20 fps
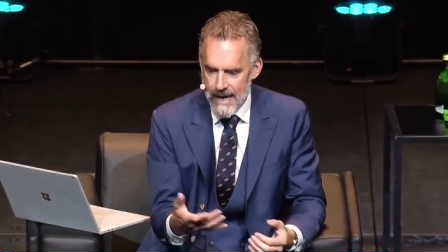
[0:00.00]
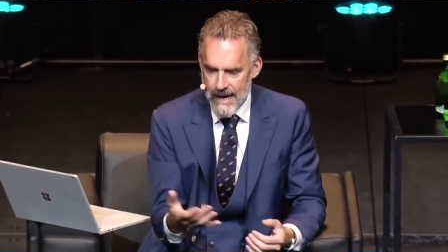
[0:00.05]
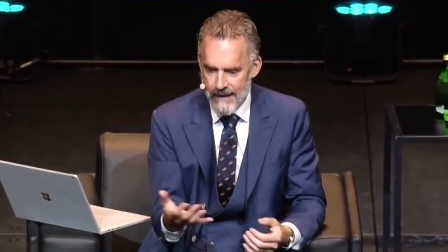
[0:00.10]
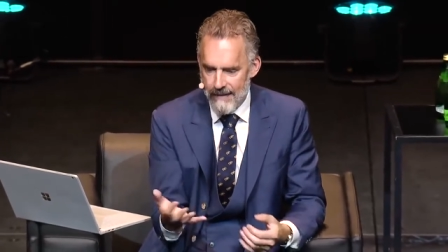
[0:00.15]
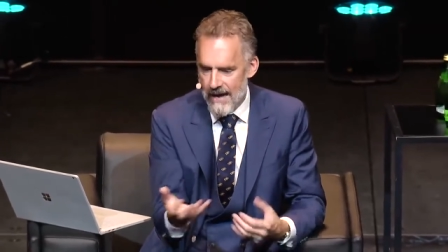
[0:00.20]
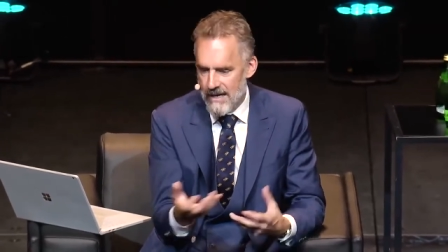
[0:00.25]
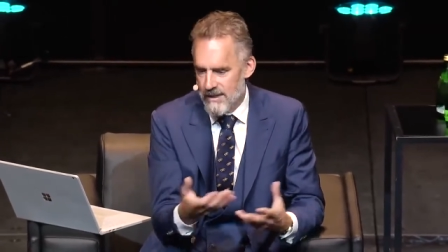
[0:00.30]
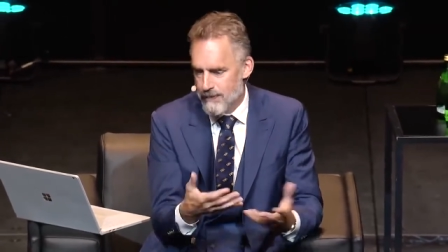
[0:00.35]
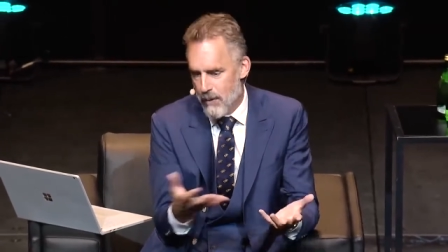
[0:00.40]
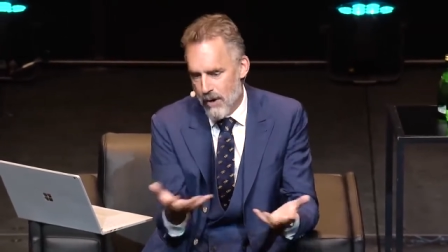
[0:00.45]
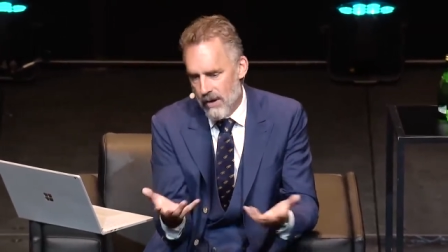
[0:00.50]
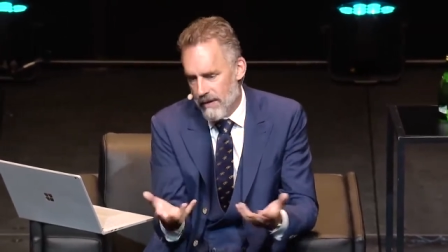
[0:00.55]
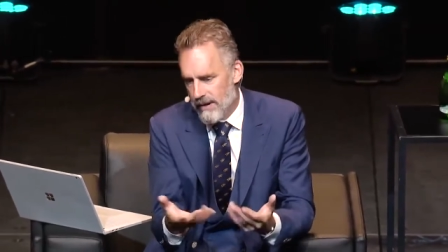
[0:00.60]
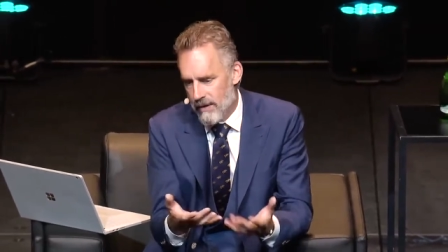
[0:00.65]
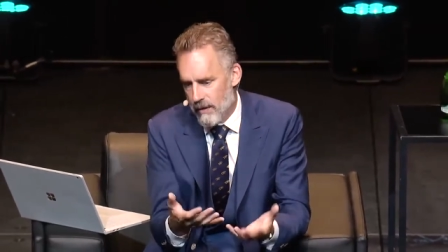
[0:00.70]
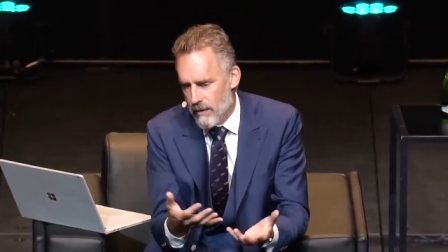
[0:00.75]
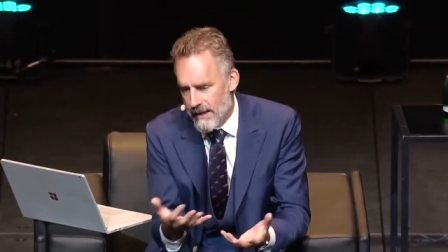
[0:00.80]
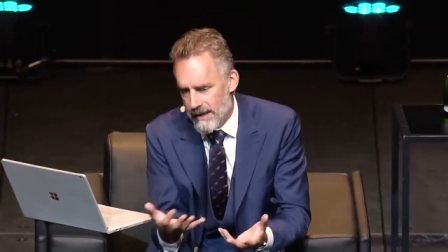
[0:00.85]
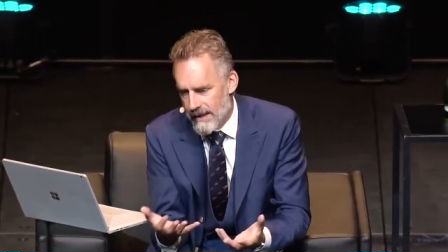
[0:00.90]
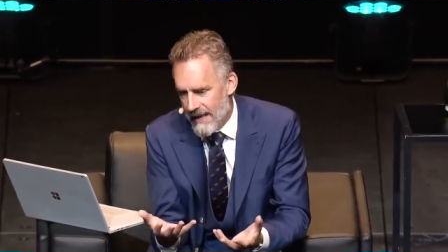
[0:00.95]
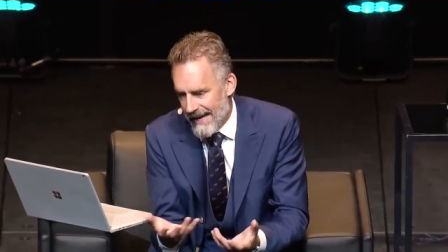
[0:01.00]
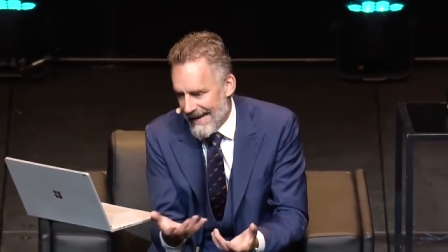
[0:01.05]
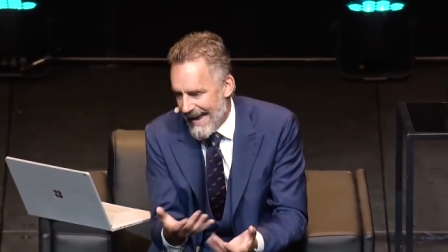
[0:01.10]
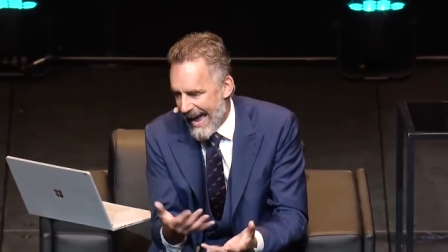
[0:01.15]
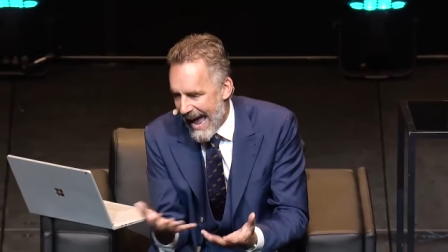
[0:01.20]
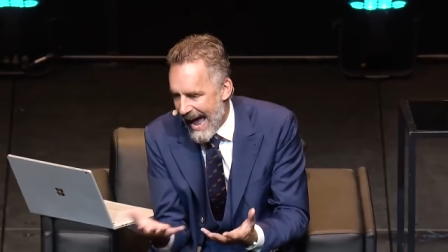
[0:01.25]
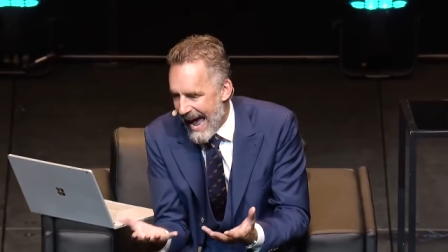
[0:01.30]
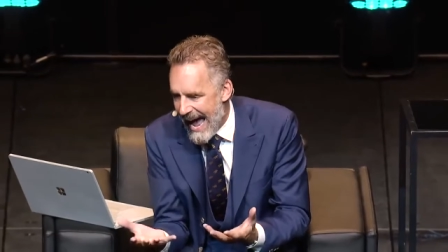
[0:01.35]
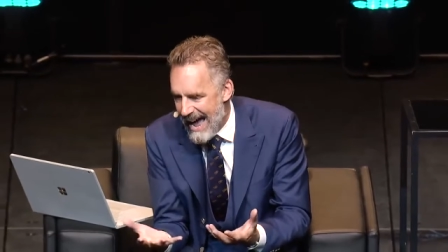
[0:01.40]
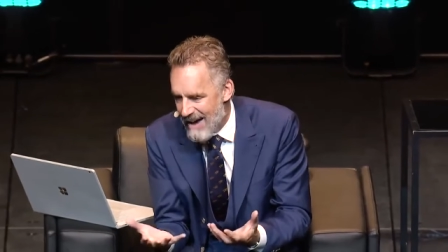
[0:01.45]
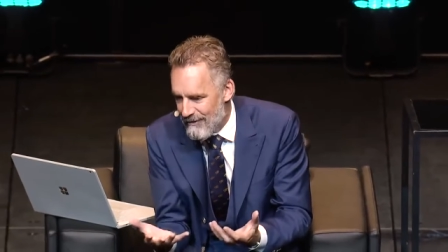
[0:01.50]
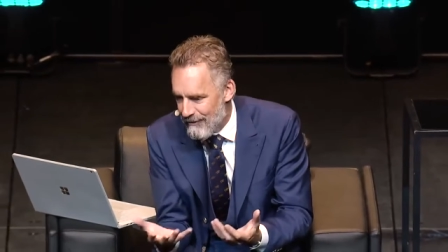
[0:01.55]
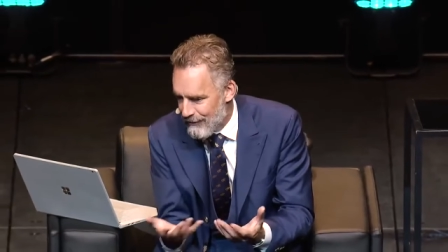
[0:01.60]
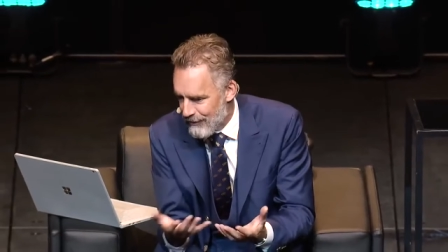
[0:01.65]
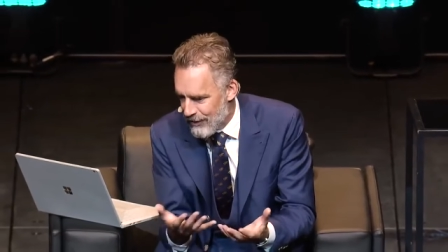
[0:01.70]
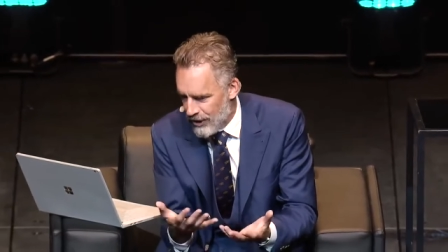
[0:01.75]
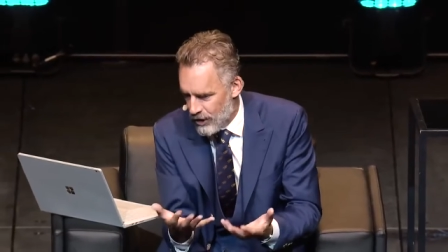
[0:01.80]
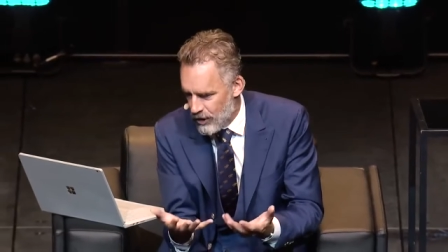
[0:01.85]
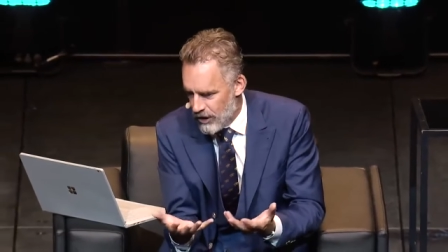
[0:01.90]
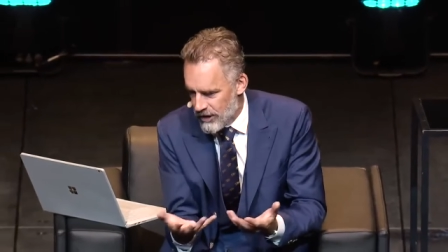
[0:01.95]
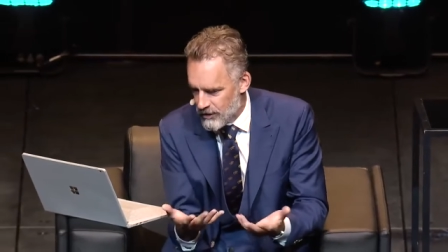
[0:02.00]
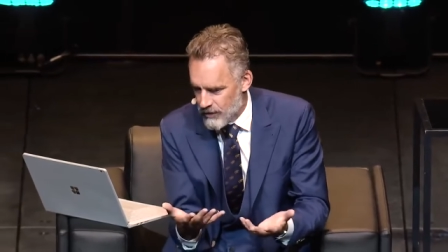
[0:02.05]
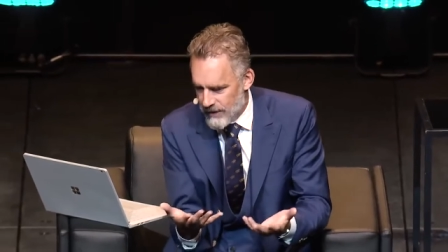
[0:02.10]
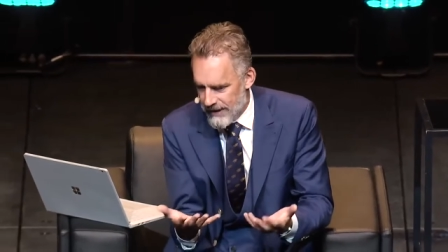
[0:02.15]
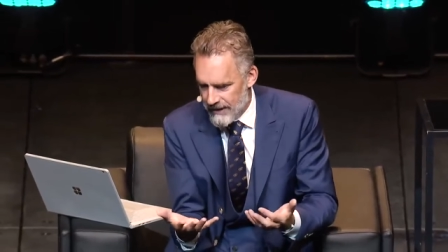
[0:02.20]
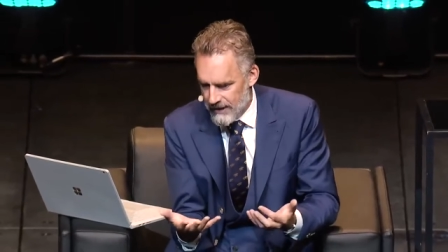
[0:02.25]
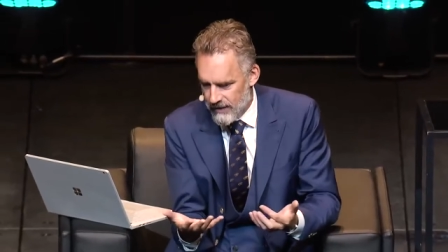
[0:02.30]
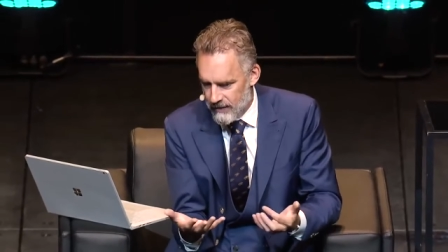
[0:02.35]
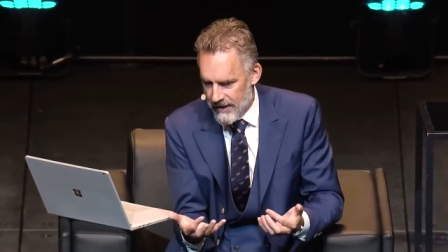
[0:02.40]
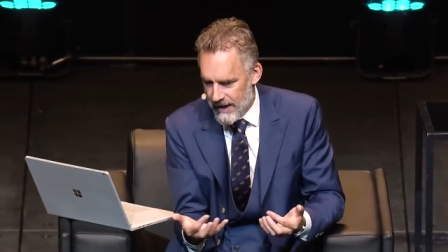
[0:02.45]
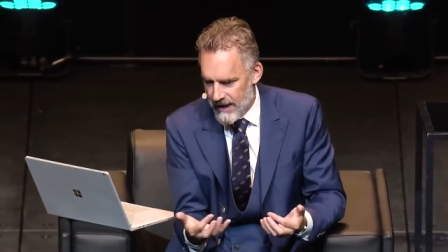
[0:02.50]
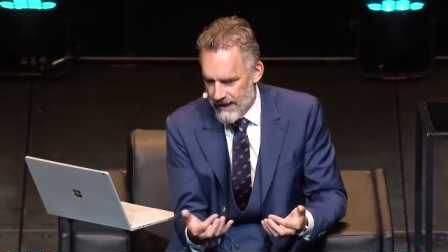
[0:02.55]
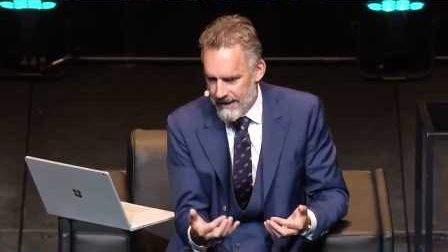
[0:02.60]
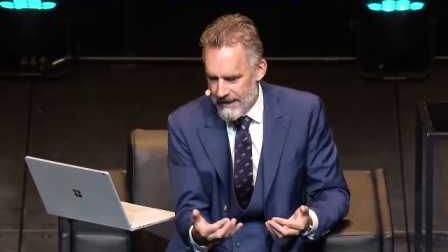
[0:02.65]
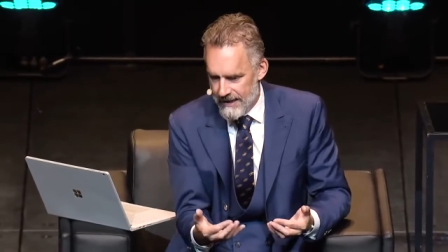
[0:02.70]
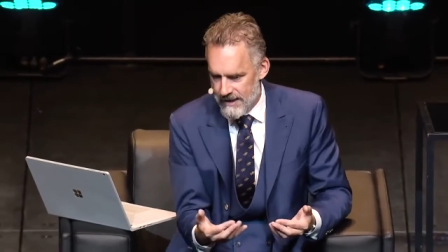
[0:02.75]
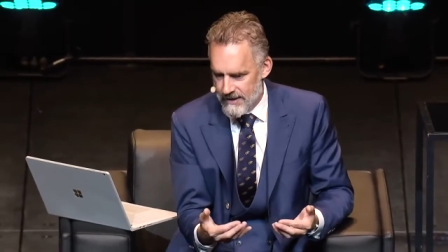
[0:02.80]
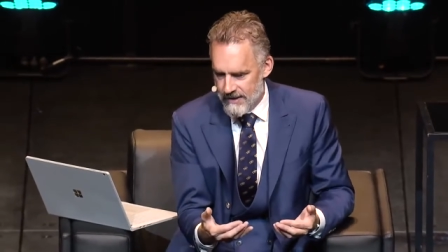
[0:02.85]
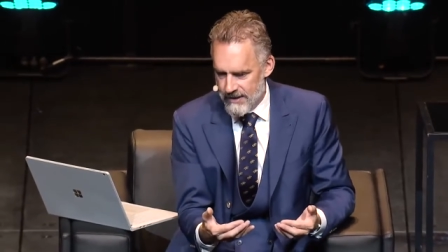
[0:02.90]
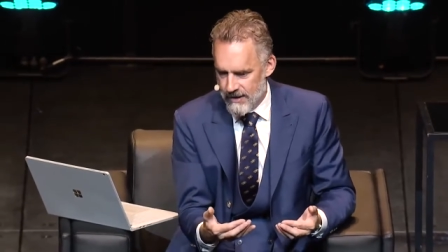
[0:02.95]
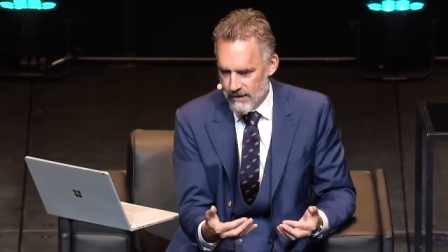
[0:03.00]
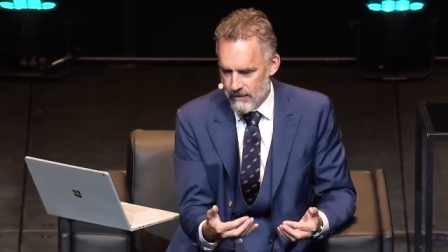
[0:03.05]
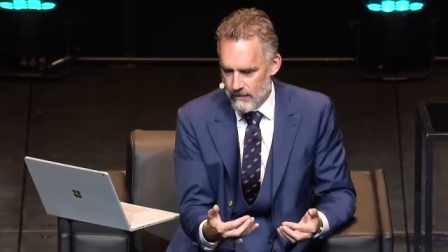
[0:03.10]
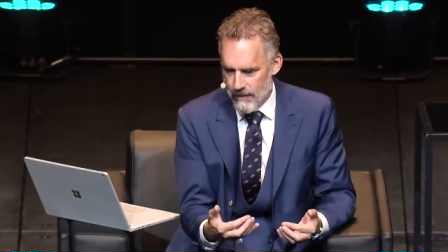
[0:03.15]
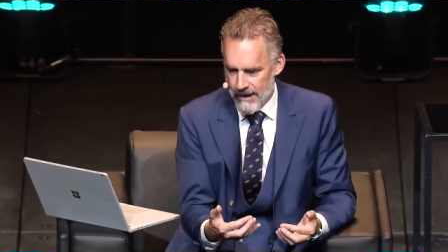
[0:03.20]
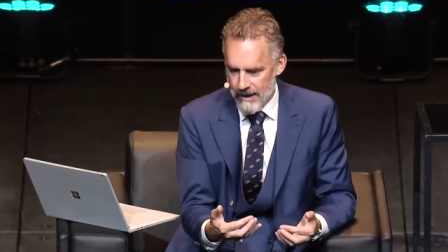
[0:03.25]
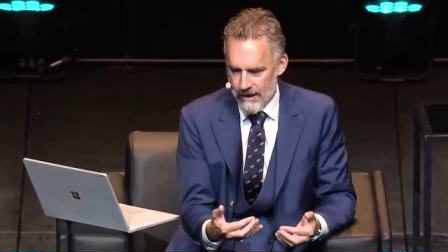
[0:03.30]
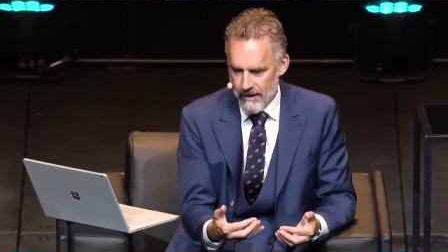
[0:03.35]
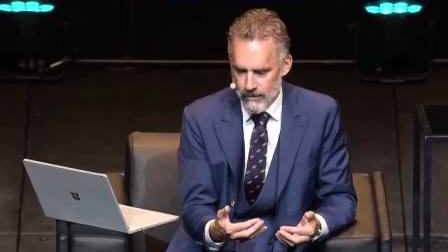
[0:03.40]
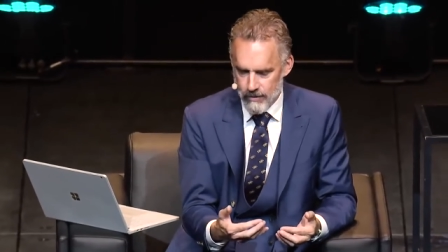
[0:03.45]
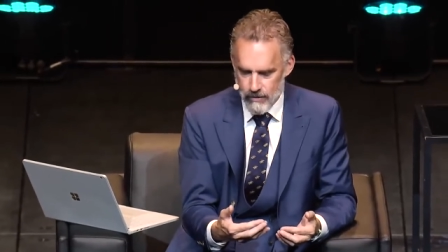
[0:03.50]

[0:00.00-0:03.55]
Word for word: and that's probably only like half the contradictory ideas that are running